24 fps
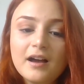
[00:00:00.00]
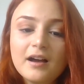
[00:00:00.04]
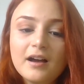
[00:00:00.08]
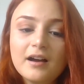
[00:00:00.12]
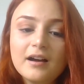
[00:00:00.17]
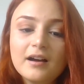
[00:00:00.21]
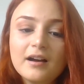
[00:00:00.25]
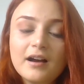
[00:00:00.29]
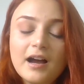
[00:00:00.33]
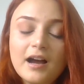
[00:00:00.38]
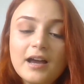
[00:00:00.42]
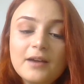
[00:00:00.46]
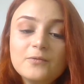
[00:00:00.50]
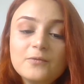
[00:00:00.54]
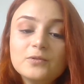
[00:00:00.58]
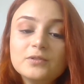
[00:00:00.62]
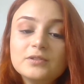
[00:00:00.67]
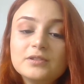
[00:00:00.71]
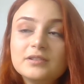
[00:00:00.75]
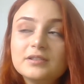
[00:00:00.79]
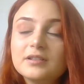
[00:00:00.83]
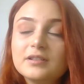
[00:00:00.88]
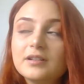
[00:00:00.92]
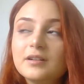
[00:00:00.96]

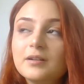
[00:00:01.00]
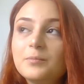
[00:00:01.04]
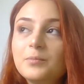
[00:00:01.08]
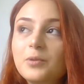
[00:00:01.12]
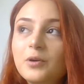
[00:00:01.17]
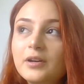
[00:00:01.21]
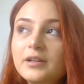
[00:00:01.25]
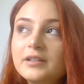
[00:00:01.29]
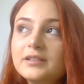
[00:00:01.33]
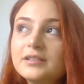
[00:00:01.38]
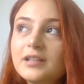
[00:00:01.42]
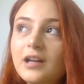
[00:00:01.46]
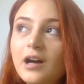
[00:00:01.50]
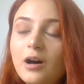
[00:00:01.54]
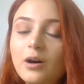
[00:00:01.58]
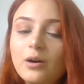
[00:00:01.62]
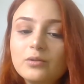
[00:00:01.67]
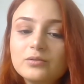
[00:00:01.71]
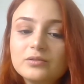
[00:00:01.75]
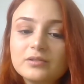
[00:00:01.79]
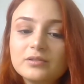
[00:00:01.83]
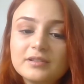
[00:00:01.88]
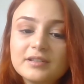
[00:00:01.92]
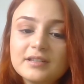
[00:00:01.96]
I would point
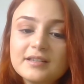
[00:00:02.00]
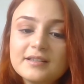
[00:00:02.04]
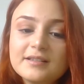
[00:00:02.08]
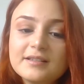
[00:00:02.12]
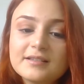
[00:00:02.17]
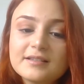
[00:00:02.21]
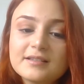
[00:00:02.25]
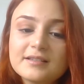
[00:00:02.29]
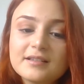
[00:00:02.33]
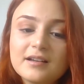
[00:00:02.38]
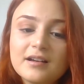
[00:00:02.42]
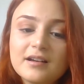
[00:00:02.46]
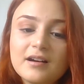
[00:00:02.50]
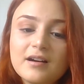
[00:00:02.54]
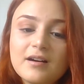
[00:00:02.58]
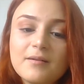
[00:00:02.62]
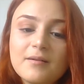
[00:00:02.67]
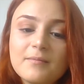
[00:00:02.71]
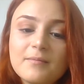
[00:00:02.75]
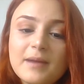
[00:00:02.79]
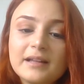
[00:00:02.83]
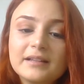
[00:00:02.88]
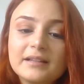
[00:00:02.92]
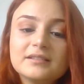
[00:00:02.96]
out this
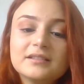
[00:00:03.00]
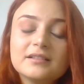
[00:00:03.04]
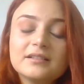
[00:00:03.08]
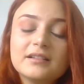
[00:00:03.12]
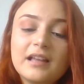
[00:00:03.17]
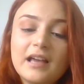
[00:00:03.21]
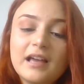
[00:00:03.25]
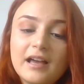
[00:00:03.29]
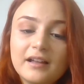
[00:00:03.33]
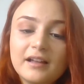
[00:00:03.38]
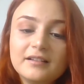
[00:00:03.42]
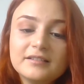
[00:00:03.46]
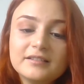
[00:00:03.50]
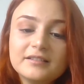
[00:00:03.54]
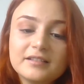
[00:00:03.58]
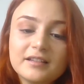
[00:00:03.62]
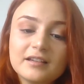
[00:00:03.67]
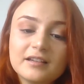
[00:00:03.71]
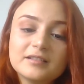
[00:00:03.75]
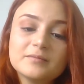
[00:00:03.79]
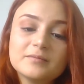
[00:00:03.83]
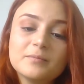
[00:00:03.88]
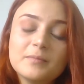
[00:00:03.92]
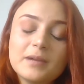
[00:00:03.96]
mental
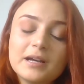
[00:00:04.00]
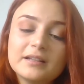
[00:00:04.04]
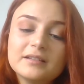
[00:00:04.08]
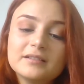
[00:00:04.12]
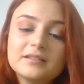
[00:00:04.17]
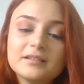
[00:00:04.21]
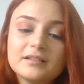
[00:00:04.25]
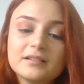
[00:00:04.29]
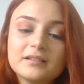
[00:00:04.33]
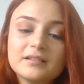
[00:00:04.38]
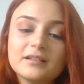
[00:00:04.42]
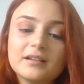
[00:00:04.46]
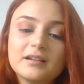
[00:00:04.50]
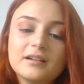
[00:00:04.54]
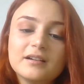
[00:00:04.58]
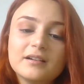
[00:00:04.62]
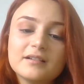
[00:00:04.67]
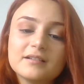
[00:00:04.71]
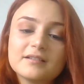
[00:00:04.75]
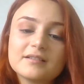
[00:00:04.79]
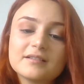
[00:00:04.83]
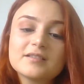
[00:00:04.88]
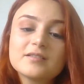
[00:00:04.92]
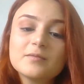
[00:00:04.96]
health and mental
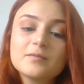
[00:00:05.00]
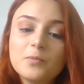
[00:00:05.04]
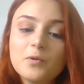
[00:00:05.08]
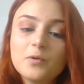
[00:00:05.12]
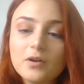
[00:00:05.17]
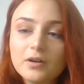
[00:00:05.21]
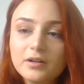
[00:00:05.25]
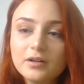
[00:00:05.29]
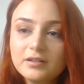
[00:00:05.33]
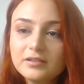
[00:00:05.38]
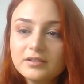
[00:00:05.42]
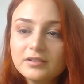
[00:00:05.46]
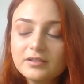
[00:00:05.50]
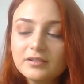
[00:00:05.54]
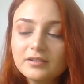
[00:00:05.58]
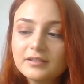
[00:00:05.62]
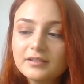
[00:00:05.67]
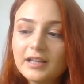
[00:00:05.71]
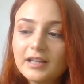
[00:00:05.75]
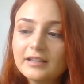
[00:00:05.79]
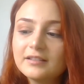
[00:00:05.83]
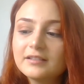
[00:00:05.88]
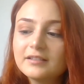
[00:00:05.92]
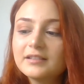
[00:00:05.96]

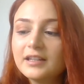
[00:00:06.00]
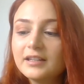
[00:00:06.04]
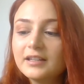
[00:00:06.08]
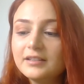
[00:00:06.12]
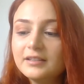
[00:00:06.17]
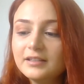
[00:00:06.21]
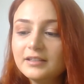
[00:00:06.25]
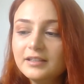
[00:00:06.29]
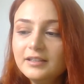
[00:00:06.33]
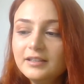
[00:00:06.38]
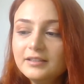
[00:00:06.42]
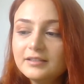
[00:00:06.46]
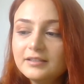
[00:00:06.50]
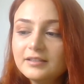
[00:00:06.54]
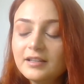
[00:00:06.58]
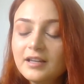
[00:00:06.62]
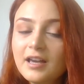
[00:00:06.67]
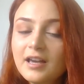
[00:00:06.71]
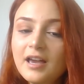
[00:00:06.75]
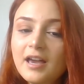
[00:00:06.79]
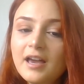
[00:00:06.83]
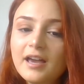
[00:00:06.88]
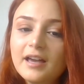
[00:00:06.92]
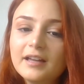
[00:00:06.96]
support that they
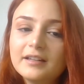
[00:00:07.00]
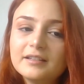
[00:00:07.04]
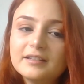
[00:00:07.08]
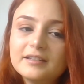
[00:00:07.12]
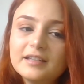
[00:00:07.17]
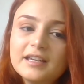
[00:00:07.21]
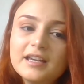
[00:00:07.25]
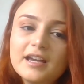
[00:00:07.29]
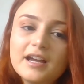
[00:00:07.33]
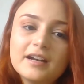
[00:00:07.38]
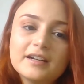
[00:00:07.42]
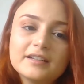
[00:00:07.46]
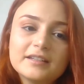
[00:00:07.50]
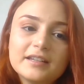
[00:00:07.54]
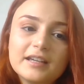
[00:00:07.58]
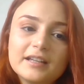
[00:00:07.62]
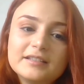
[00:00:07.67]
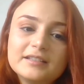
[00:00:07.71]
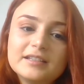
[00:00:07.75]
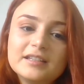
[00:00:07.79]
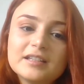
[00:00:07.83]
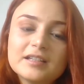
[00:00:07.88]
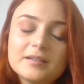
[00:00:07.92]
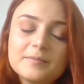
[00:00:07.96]
need and they are
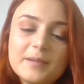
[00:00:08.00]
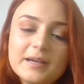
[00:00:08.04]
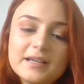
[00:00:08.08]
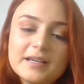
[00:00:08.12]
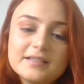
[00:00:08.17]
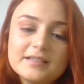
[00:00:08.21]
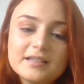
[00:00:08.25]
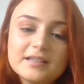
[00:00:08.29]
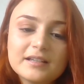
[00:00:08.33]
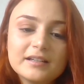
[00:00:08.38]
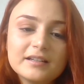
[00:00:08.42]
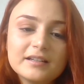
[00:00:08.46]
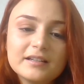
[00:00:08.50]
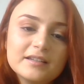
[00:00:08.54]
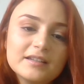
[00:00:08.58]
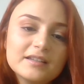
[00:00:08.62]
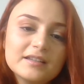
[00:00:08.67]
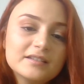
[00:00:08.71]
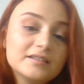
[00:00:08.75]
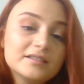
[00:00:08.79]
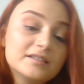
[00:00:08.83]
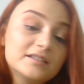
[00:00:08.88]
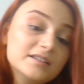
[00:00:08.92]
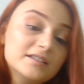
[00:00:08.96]
getting
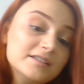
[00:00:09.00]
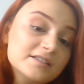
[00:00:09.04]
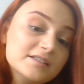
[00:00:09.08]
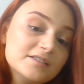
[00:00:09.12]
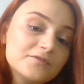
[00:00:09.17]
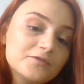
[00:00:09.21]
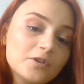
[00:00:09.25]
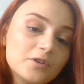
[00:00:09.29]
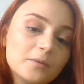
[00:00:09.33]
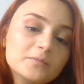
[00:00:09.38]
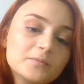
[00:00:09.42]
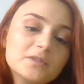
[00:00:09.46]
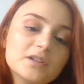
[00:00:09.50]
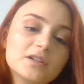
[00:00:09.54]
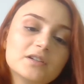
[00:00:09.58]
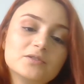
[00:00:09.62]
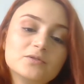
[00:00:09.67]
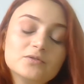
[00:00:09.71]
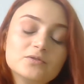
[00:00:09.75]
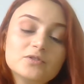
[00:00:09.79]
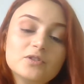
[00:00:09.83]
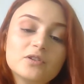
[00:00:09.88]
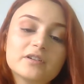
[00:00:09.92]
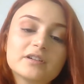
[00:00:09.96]
basically this from
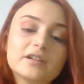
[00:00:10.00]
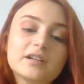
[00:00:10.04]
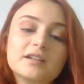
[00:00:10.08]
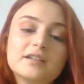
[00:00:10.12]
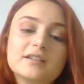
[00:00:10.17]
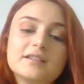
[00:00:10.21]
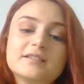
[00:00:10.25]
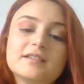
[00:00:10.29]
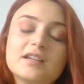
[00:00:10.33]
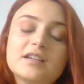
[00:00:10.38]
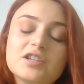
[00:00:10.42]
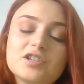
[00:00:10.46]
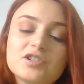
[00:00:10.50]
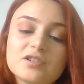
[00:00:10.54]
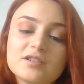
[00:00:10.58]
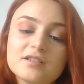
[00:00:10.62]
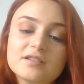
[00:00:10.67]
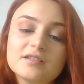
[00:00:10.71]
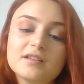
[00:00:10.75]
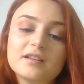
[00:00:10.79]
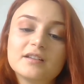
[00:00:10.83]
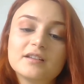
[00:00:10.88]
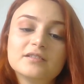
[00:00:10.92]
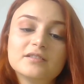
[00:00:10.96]
the youth
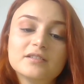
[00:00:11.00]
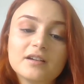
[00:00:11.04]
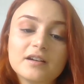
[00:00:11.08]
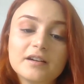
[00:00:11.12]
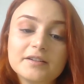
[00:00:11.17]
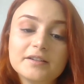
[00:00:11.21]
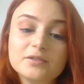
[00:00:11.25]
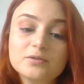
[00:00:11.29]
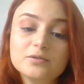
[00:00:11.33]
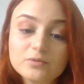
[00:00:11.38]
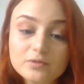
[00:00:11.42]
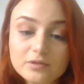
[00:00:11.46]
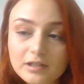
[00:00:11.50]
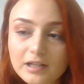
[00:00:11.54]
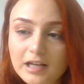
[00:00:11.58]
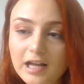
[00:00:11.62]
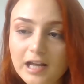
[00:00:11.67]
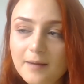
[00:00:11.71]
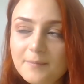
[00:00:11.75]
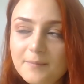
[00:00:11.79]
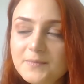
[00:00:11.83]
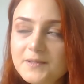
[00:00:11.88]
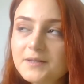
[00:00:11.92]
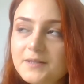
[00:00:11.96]
organizations and youth
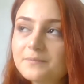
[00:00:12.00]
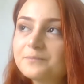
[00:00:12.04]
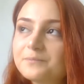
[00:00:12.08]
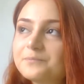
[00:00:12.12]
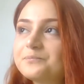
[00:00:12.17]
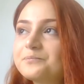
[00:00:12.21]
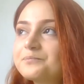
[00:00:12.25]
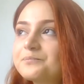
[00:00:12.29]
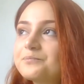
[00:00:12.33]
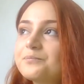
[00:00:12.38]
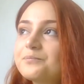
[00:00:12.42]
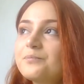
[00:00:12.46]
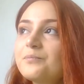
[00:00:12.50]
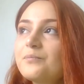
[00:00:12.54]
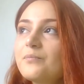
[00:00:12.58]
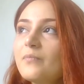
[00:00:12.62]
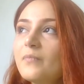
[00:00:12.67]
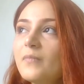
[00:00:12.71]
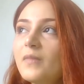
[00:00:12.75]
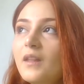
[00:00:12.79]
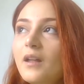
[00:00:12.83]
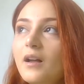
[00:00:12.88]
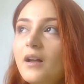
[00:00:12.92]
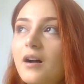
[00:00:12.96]
clubs
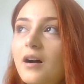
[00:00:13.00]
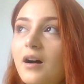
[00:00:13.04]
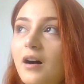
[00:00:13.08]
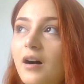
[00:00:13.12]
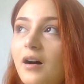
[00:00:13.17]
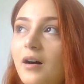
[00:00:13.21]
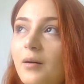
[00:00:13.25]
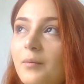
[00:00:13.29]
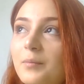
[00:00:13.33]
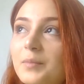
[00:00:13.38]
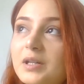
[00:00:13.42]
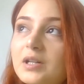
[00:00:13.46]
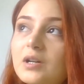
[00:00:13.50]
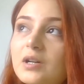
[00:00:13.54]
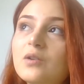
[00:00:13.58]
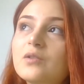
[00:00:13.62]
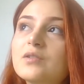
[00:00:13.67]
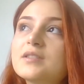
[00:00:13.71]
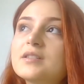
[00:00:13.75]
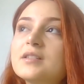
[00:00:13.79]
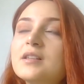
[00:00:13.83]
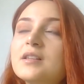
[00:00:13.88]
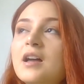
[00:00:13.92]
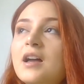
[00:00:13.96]
uh,
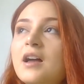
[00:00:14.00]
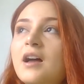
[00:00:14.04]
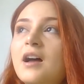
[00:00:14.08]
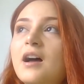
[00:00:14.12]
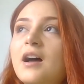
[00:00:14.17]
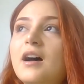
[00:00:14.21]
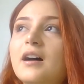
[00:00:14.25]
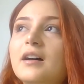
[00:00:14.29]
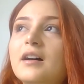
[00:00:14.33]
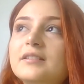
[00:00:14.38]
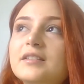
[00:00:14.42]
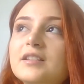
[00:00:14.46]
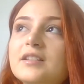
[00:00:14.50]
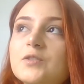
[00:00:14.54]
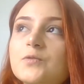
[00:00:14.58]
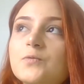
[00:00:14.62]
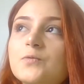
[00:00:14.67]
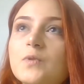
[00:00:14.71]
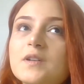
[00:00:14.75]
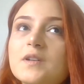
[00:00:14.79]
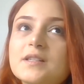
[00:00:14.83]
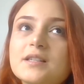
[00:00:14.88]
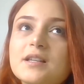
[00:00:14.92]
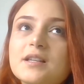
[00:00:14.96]
because uh,
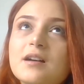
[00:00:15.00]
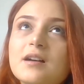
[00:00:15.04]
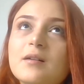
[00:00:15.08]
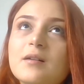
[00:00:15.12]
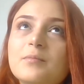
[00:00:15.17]
this was